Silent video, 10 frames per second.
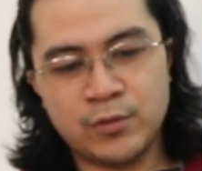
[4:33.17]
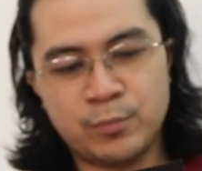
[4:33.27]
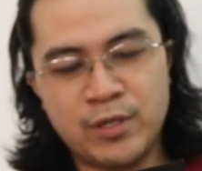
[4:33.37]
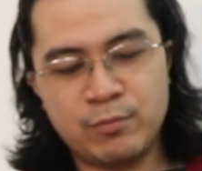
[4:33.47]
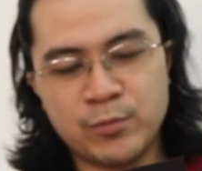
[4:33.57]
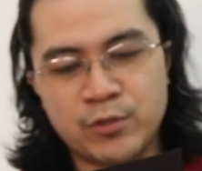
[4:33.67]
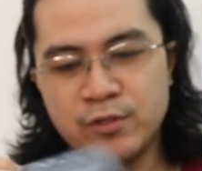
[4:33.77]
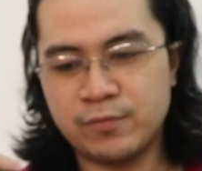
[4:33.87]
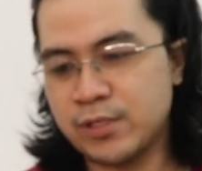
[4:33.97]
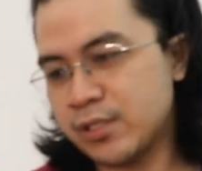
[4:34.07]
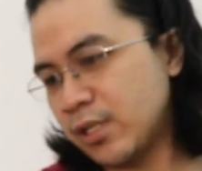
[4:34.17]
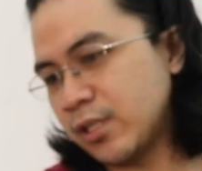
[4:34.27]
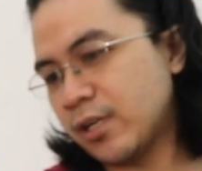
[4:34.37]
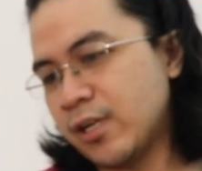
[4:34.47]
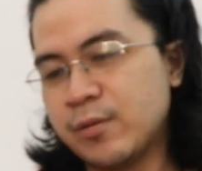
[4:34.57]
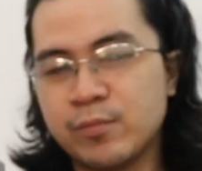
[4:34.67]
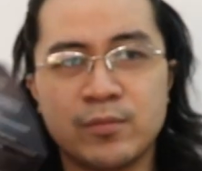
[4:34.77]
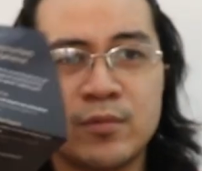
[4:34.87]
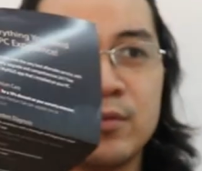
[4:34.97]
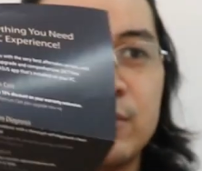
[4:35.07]
premium service anytime.
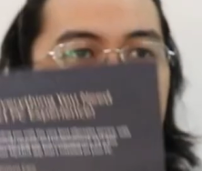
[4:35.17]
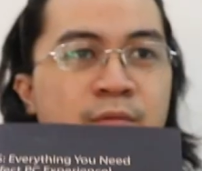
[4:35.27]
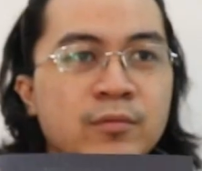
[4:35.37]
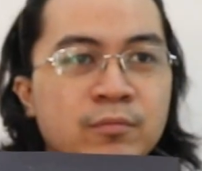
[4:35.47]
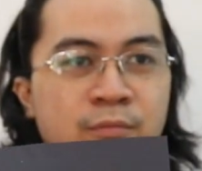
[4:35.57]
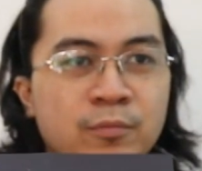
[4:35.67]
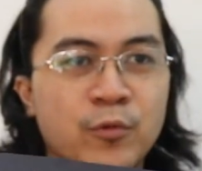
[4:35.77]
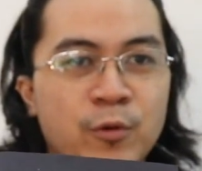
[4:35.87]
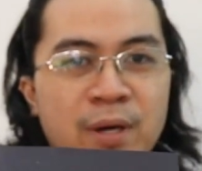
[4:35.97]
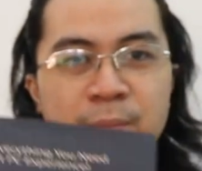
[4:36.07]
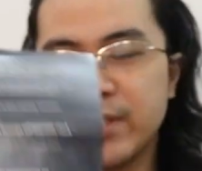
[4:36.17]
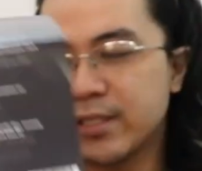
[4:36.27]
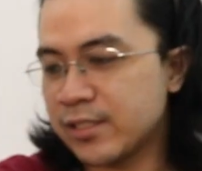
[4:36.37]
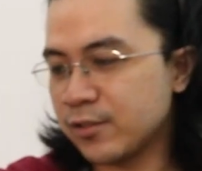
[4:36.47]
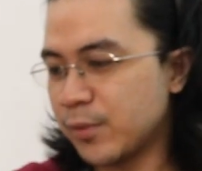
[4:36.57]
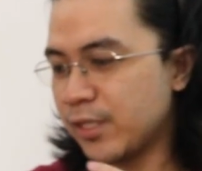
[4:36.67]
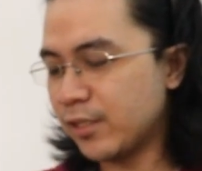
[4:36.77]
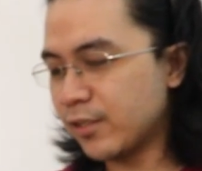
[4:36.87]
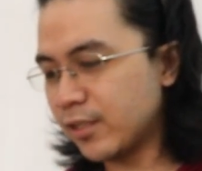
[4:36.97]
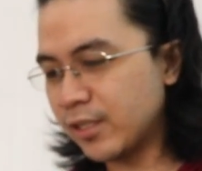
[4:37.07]
So more pamphlets over
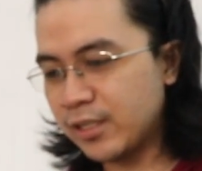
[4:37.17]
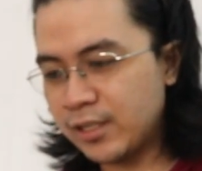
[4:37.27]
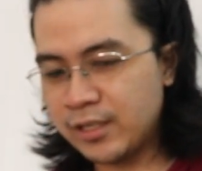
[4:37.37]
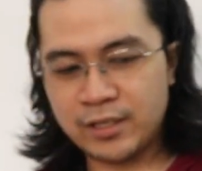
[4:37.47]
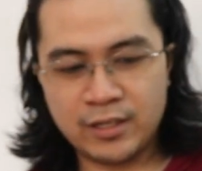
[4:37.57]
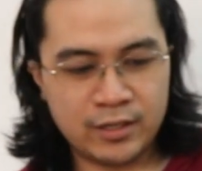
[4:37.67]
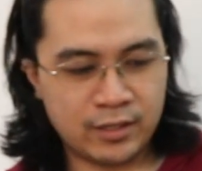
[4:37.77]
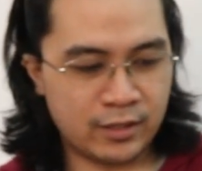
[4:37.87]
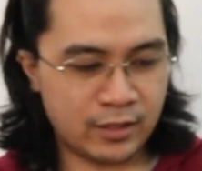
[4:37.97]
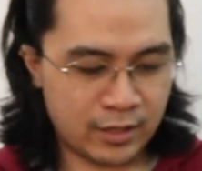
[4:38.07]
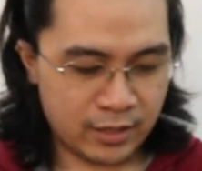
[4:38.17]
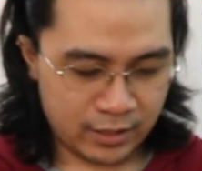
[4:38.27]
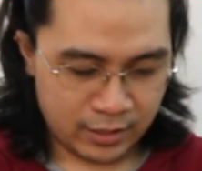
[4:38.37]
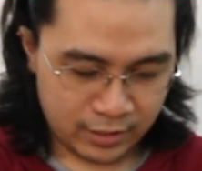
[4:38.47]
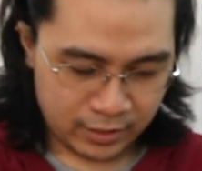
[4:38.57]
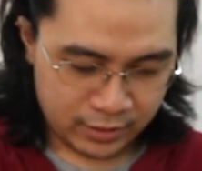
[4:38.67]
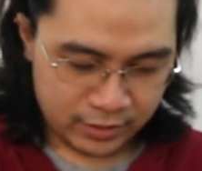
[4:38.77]
here. Then